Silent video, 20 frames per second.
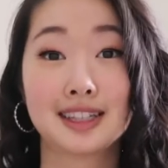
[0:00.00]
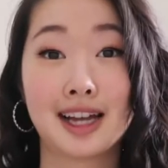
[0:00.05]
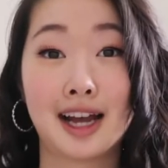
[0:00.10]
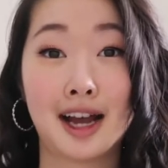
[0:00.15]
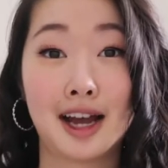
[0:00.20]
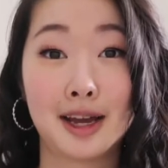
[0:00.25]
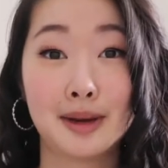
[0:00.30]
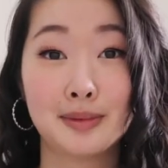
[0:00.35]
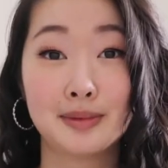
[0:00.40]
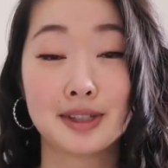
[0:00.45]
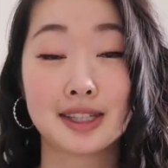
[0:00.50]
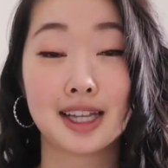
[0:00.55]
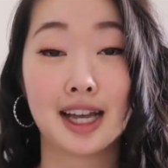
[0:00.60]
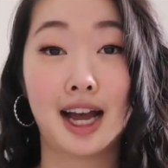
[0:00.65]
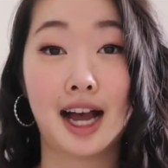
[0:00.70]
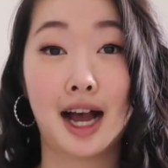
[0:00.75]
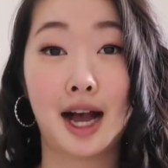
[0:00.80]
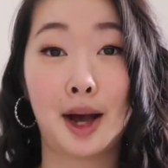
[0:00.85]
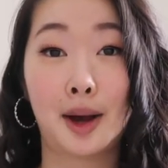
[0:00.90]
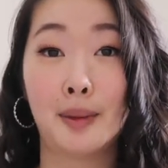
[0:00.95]
times,
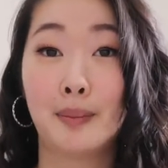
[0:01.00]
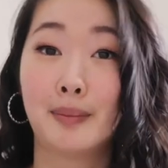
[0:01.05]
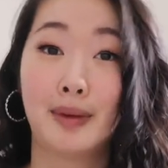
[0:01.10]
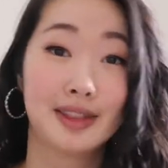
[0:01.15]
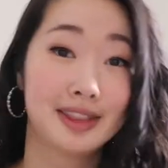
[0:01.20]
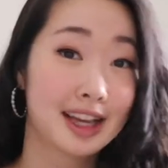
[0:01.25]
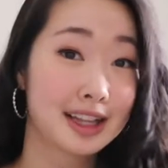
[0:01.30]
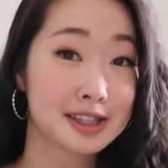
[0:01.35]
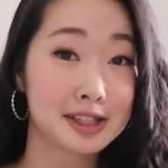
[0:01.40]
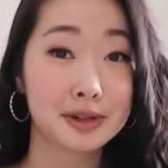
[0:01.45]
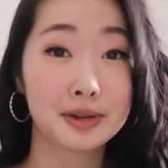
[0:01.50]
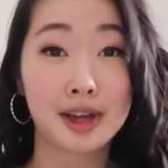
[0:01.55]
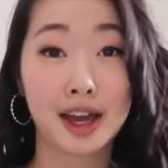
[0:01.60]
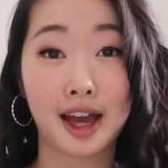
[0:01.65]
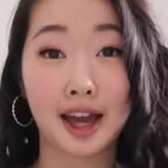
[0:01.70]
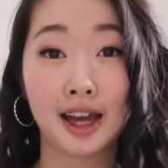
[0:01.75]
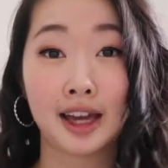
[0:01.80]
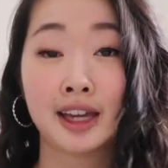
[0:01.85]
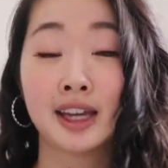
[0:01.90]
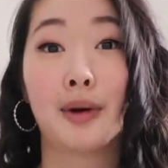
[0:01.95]
but that's
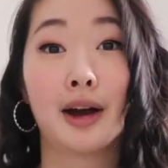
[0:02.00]
okay.